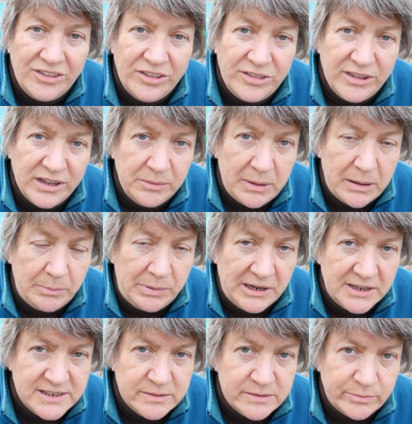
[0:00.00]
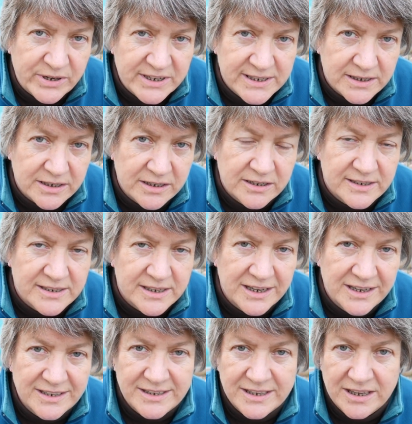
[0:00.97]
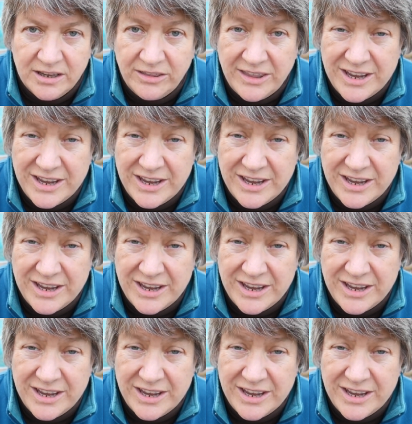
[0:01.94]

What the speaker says: And the thing about planting brassicas is